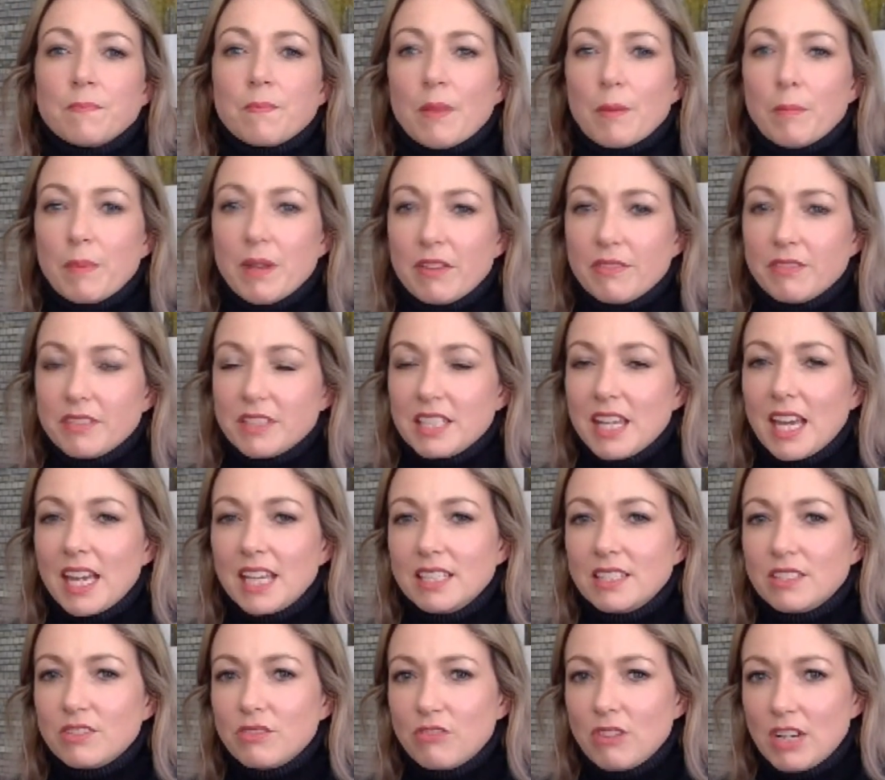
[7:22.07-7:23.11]
but if it
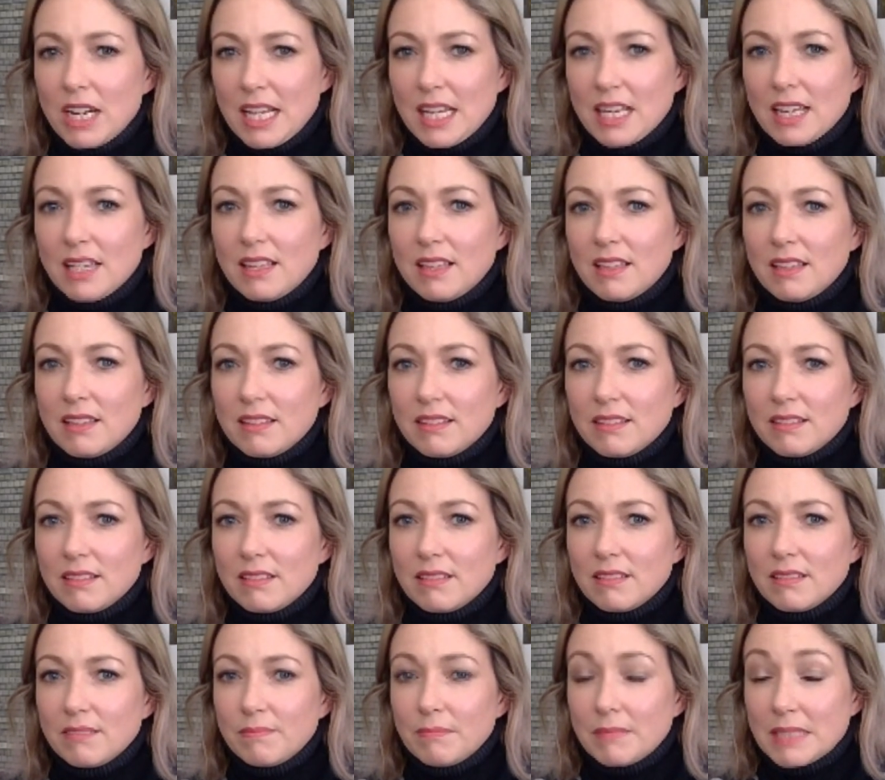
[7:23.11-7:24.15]
tastes really
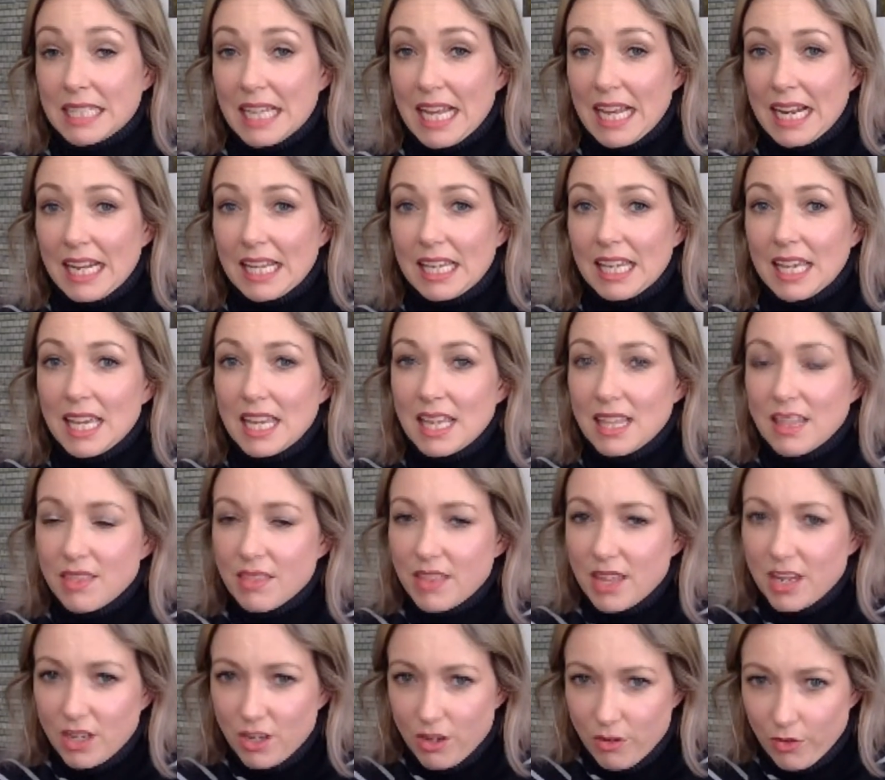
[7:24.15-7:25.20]
metallic-y,
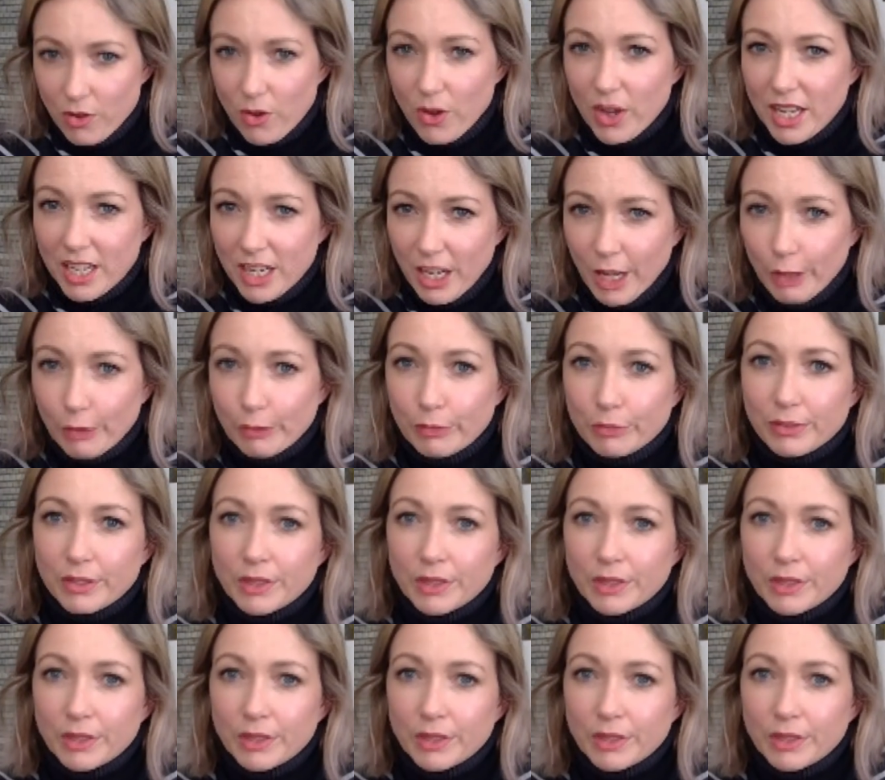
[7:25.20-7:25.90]
then you've got enough.